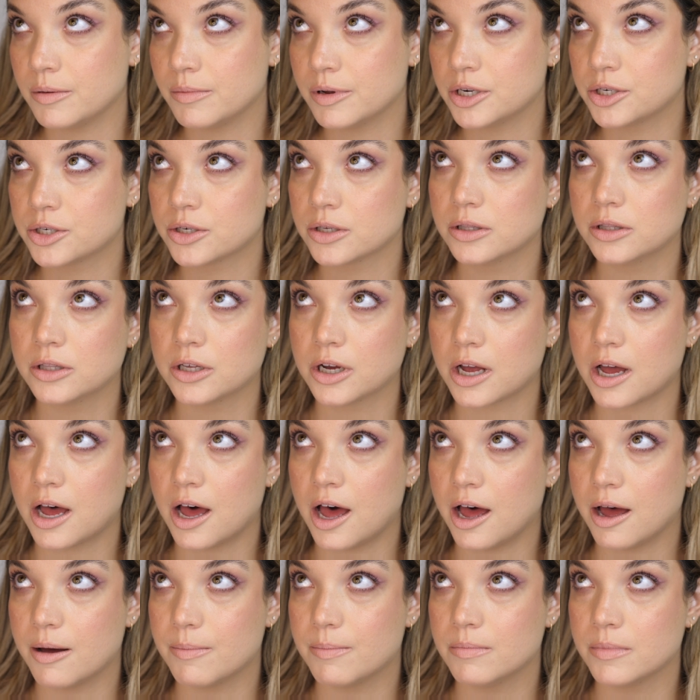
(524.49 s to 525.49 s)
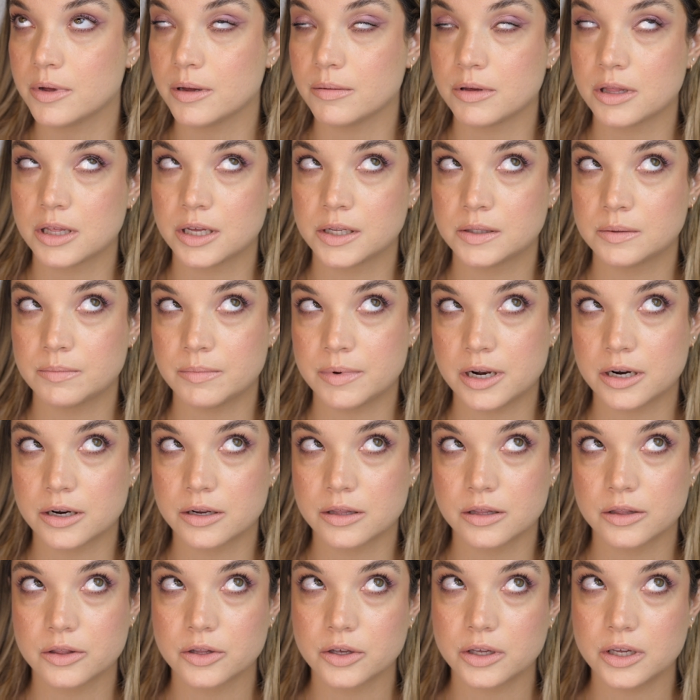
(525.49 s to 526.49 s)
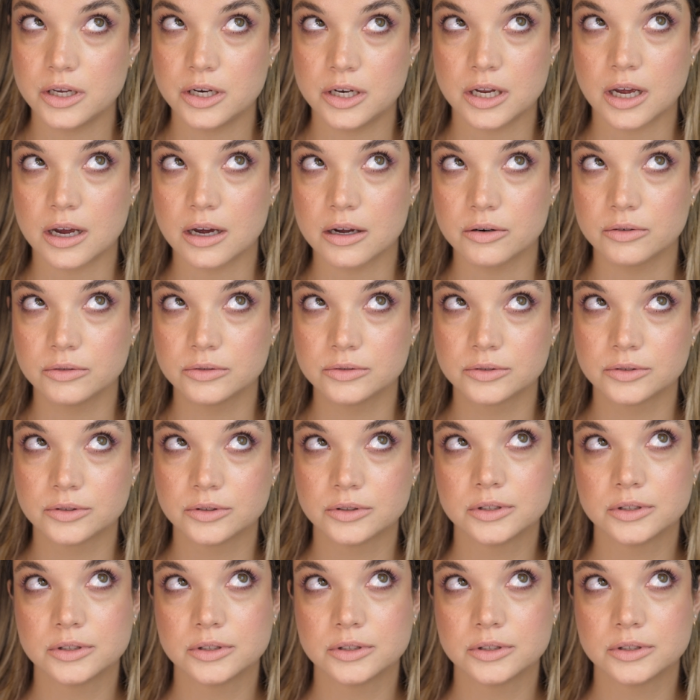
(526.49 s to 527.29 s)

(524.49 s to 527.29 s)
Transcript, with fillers: Maybe I should look up. Maybe that's better than looking down.